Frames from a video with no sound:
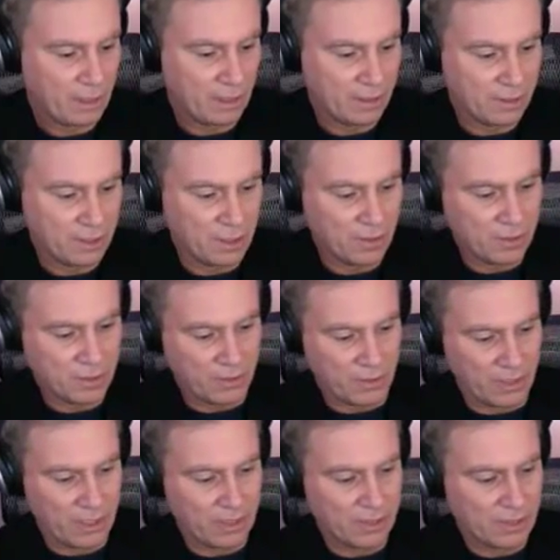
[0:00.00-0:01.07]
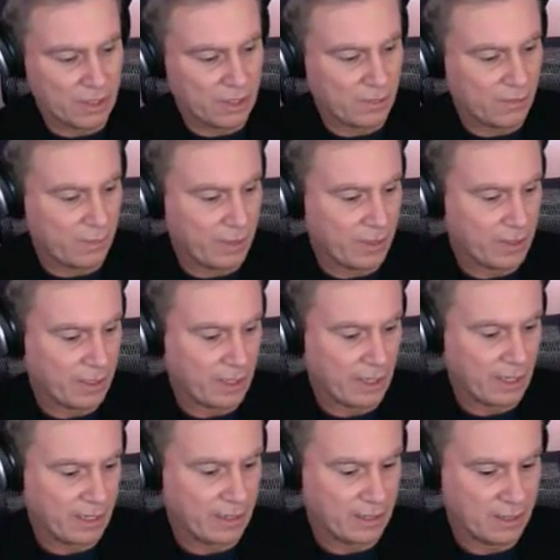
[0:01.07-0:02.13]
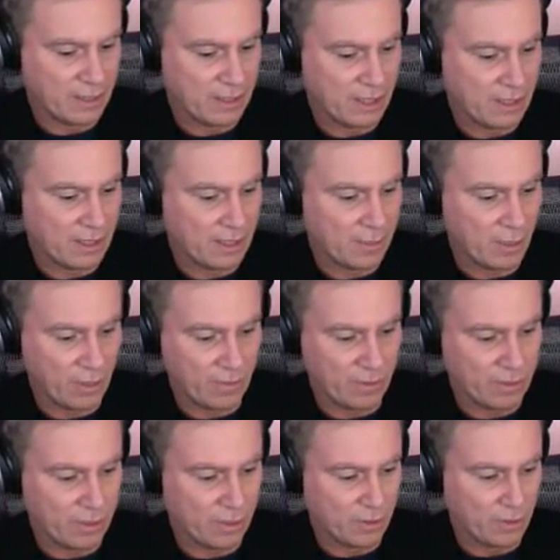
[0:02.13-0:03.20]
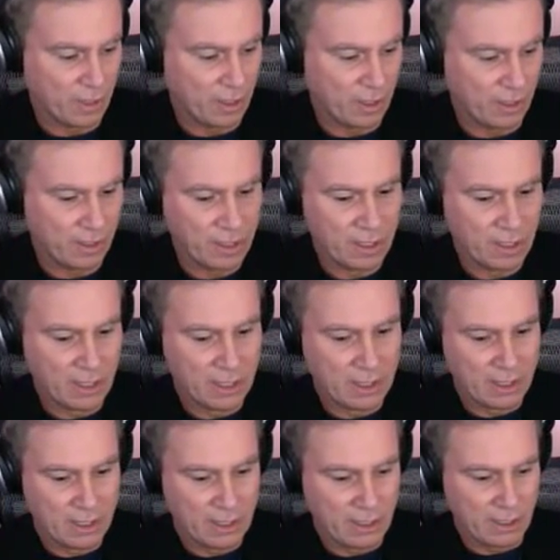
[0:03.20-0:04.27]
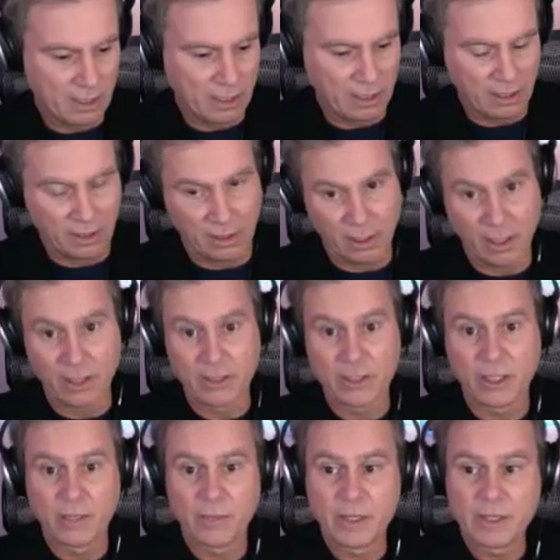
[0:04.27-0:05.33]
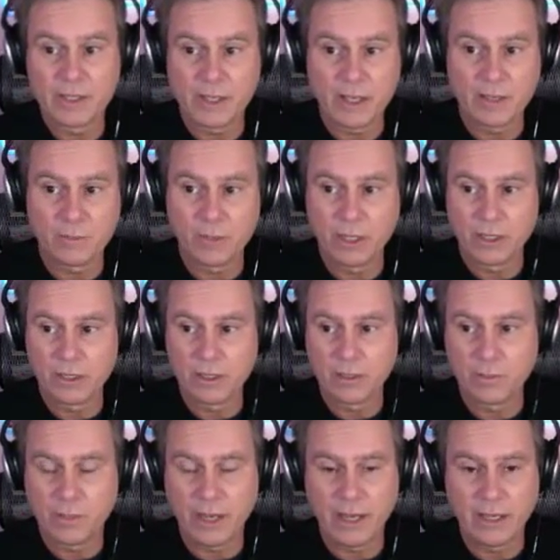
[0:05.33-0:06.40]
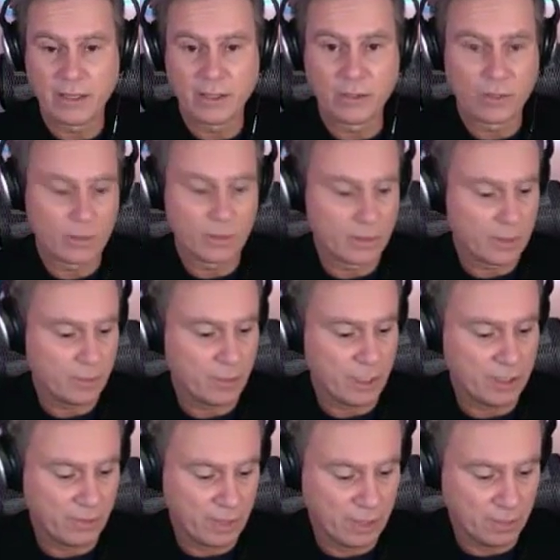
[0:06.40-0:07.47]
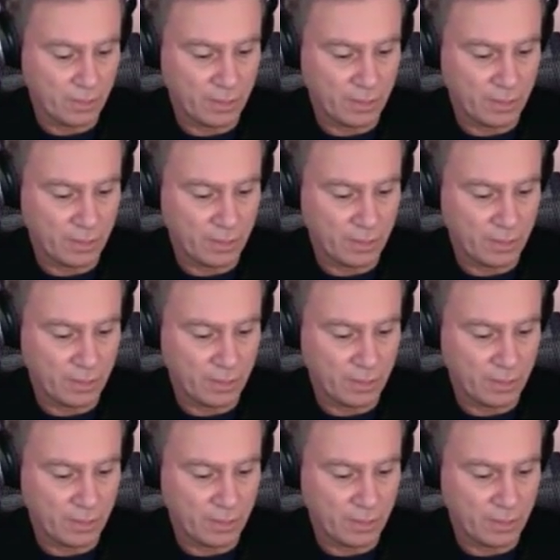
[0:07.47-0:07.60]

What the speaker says: secrets of the United States of America and sent them over to our arch enemies, and we are going to pay an enormous price for this.